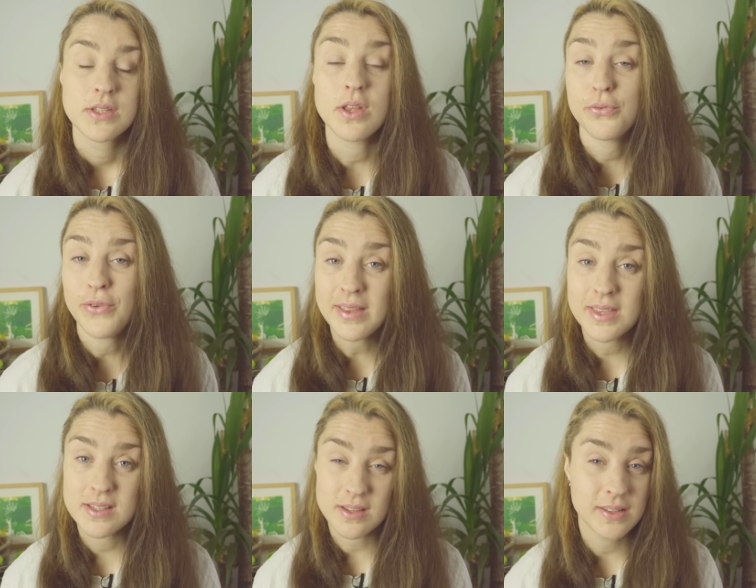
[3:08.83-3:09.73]
So the fact
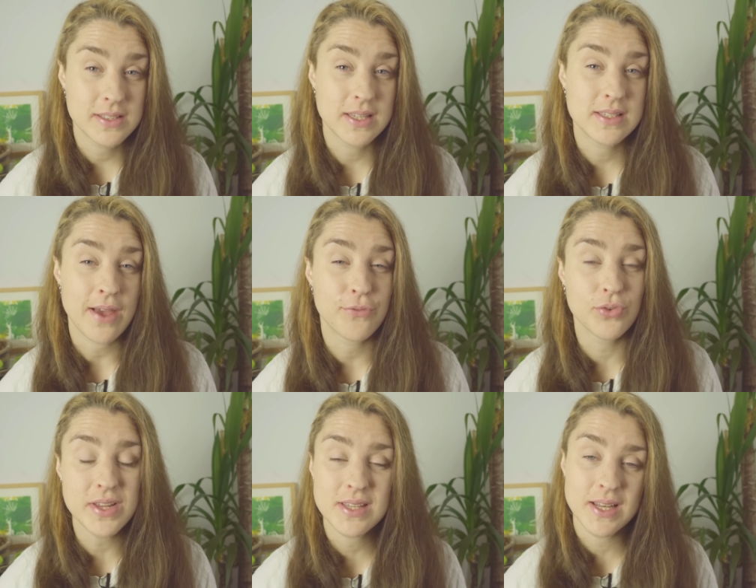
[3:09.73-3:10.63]
that scientists have
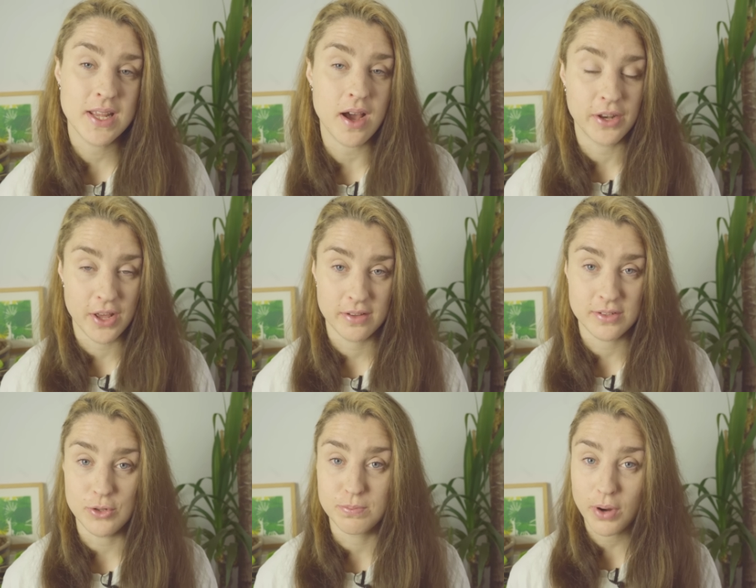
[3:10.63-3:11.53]
recently
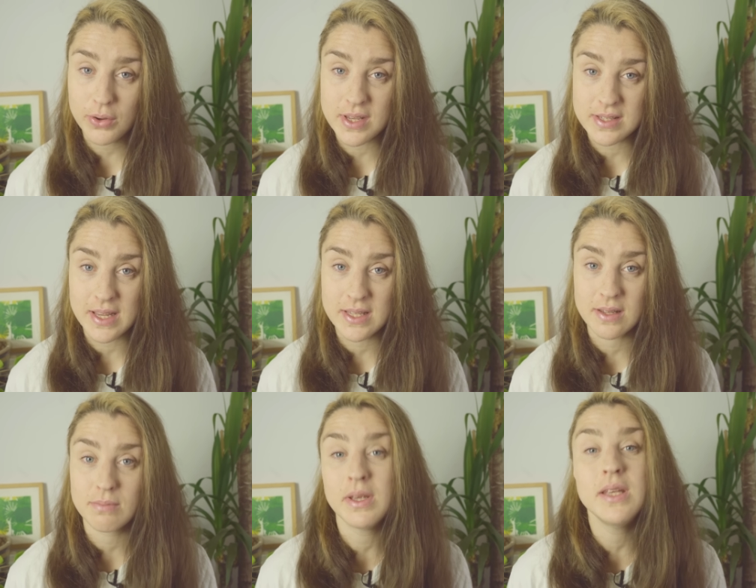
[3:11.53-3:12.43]
unearthed new processes
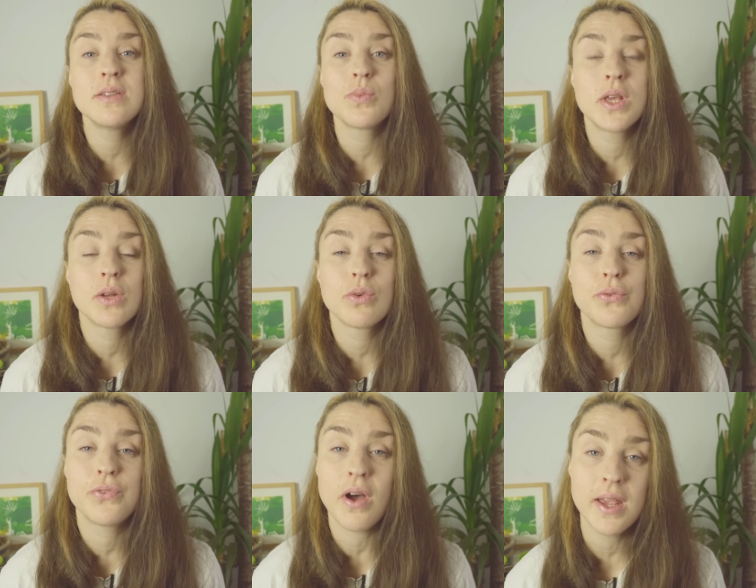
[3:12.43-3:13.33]
means we can
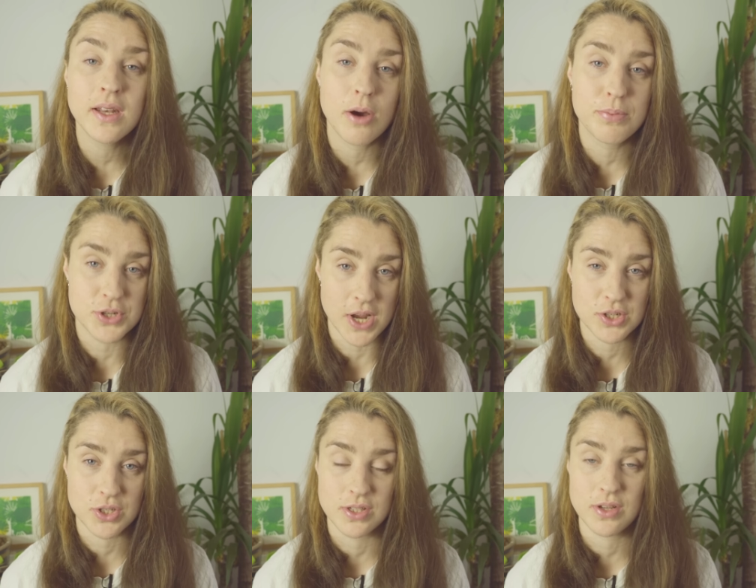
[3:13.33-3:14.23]
refine our
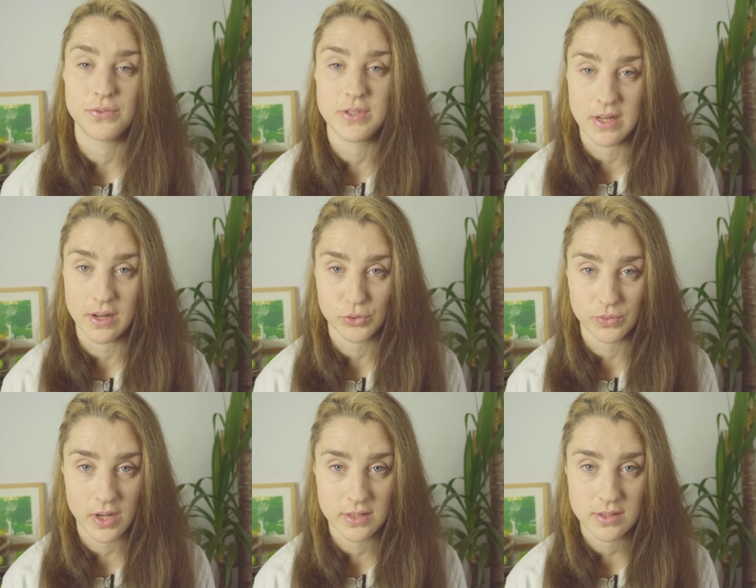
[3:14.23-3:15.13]
projections of sea level
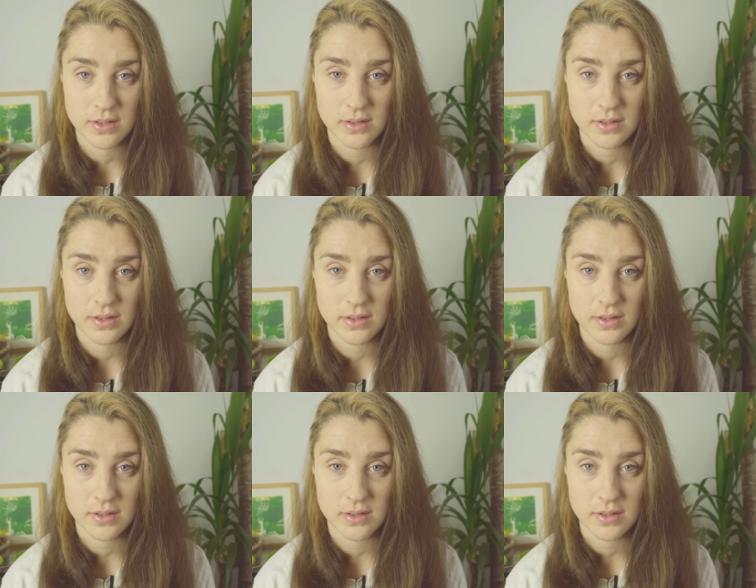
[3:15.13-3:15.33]
rise.